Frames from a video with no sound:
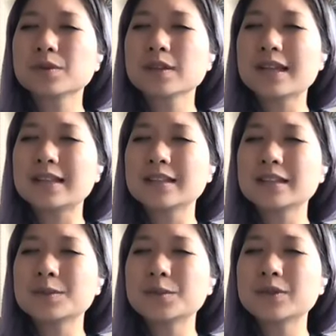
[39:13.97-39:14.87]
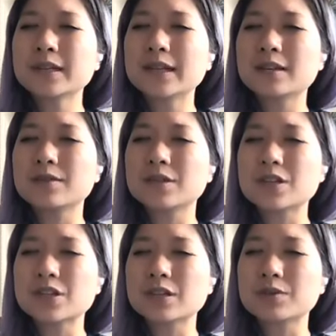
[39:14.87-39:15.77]
That liberated
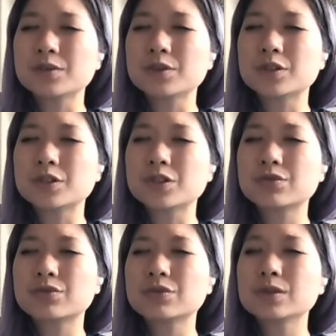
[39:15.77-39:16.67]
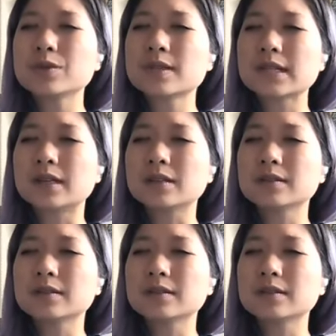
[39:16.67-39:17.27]
version of your true self